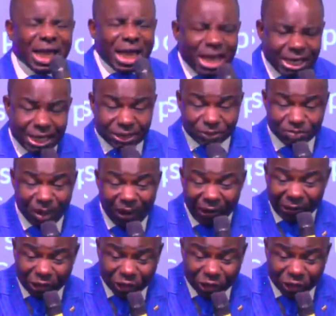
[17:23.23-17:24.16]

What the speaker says: It is more